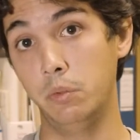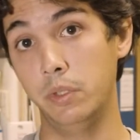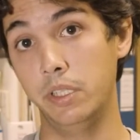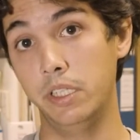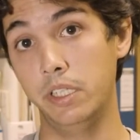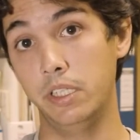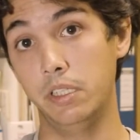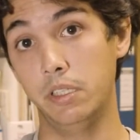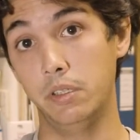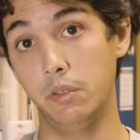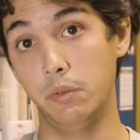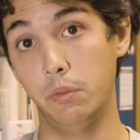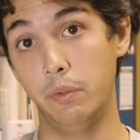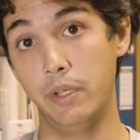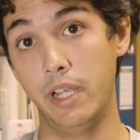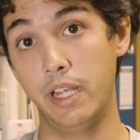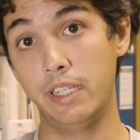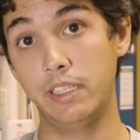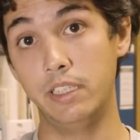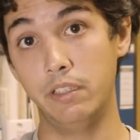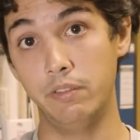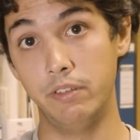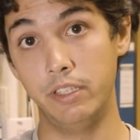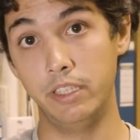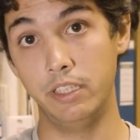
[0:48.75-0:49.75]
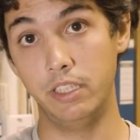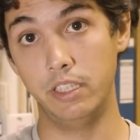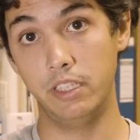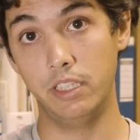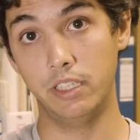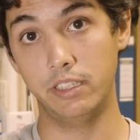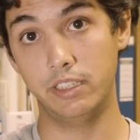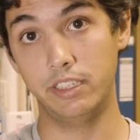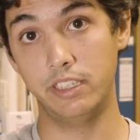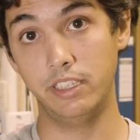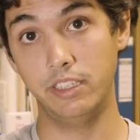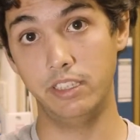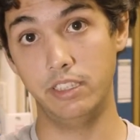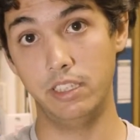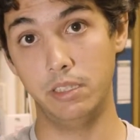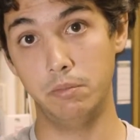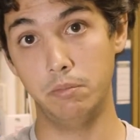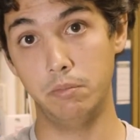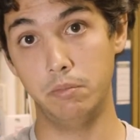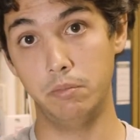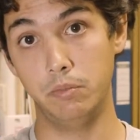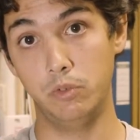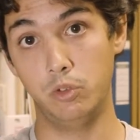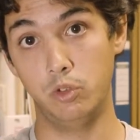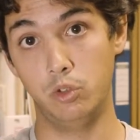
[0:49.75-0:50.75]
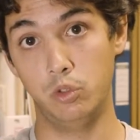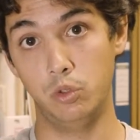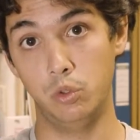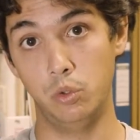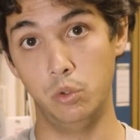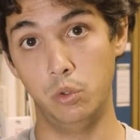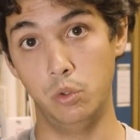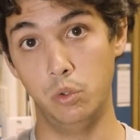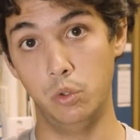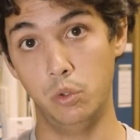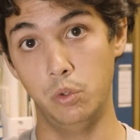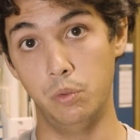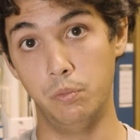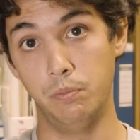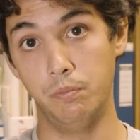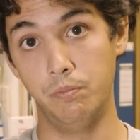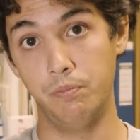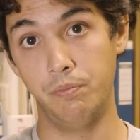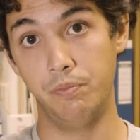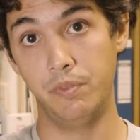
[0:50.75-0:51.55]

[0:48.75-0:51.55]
we activated a system to